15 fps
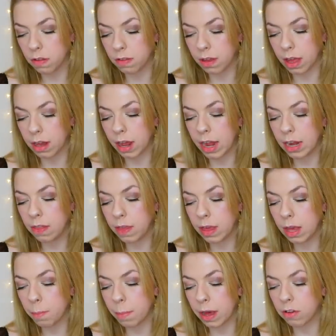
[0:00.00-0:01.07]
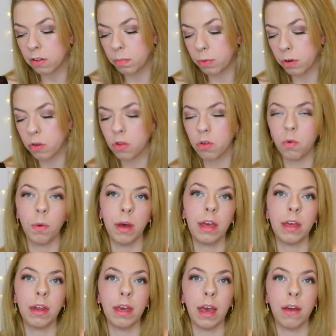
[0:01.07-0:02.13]
she said, anything about spiritual
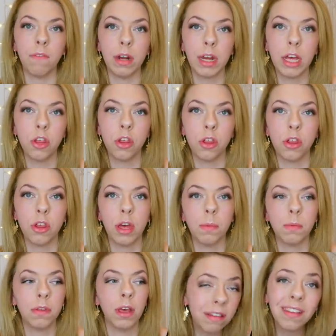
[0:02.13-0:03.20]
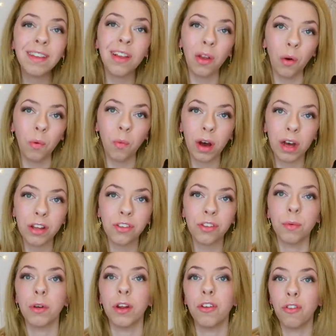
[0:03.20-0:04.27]
awakening and relationships. This is a long one,
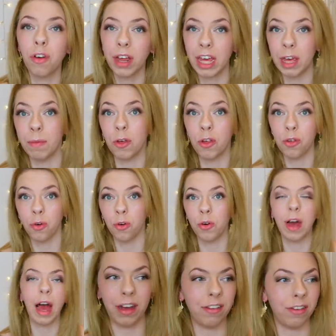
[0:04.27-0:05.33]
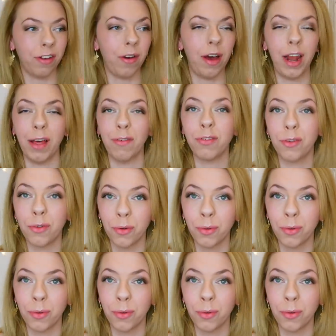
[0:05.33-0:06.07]
so I'm going to try and keep it short. You guys know I love to